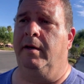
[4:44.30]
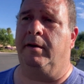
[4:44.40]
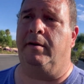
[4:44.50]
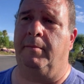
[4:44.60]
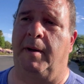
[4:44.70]

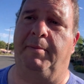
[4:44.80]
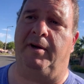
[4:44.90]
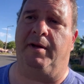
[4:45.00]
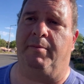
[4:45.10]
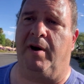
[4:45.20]
You know, my
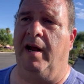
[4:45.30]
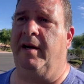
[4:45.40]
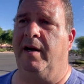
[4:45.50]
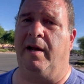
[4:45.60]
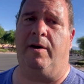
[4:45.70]
buddy Brad
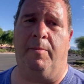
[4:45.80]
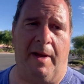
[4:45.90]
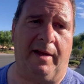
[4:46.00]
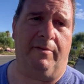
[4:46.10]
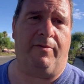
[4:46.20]
and I go
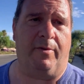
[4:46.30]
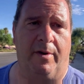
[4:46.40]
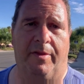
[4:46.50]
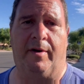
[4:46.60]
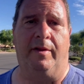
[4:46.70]
back and
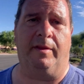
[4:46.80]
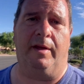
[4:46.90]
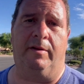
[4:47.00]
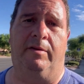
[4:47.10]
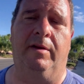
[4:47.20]
forth on
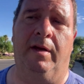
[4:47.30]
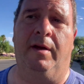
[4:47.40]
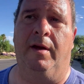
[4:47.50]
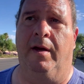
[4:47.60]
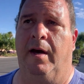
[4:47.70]
this.
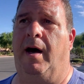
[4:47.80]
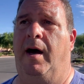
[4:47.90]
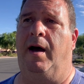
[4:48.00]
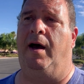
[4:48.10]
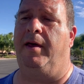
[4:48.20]

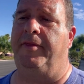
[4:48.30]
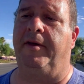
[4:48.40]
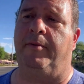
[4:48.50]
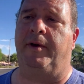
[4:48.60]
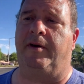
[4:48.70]
I
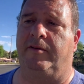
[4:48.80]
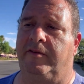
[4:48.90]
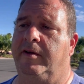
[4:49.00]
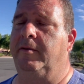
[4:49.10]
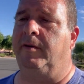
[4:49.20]
think we could
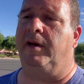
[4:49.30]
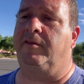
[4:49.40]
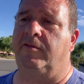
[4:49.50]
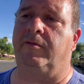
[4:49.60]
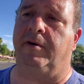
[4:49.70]
see
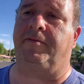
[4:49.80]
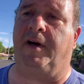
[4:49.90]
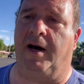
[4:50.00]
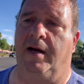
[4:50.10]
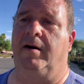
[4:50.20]
rates drift
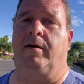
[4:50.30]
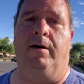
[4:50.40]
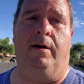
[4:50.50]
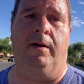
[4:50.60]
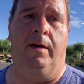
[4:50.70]
higher
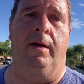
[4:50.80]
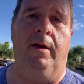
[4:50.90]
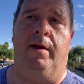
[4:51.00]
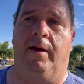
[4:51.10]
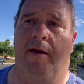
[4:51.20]

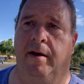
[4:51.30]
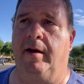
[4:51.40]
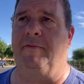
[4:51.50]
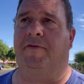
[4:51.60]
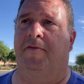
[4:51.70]

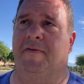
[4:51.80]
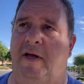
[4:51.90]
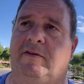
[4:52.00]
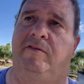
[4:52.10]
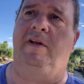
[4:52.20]
if the
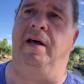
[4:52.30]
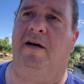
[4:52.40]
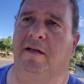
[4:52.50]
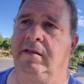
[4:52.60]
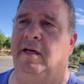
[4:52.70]
feds
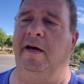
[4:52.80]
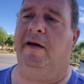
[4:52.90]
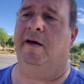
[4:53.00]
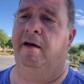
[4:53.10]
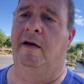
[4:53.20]
nailed it